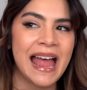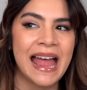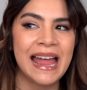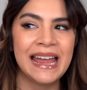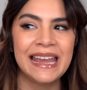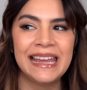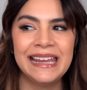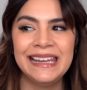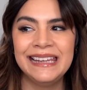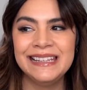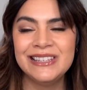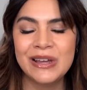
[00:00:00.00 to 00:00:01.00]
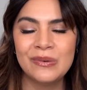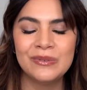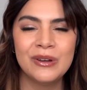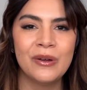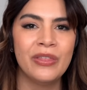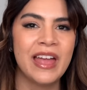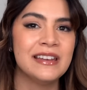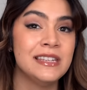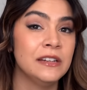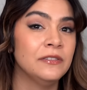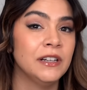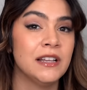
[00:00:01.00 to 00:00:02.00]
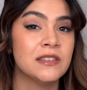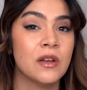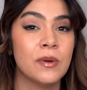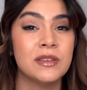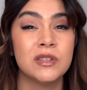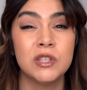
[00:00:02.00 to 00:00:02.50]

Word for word: I don't know that different is always